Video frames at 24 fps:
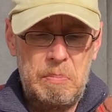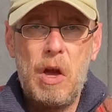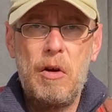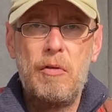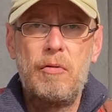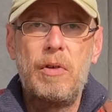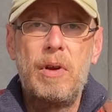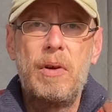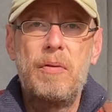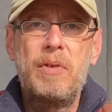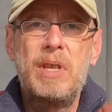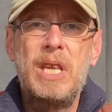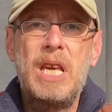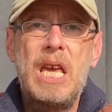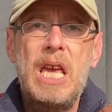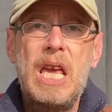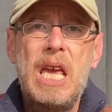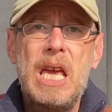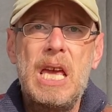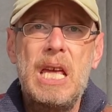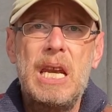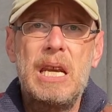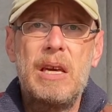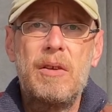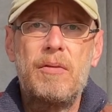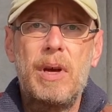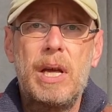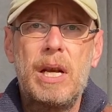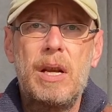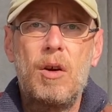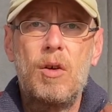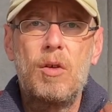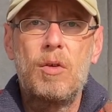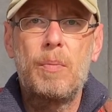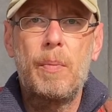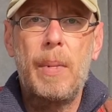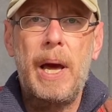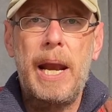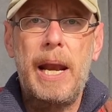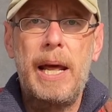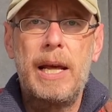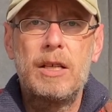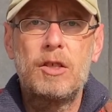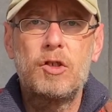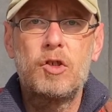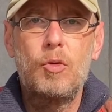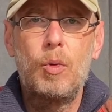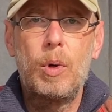15 if I don't
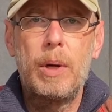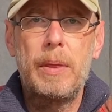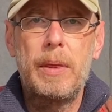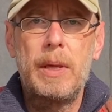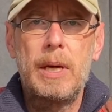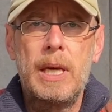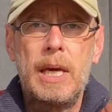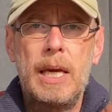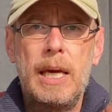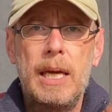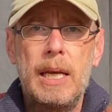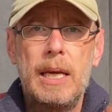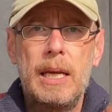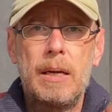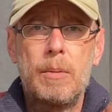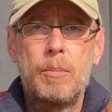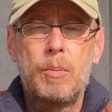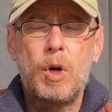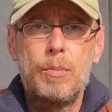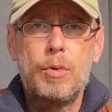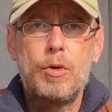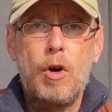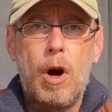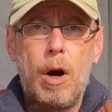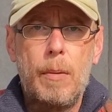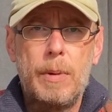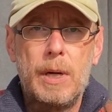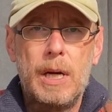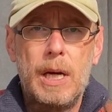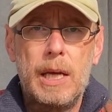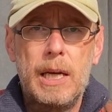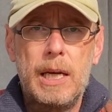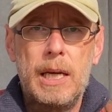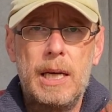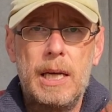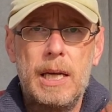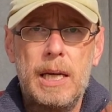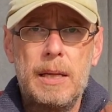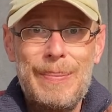manage with the heating properly.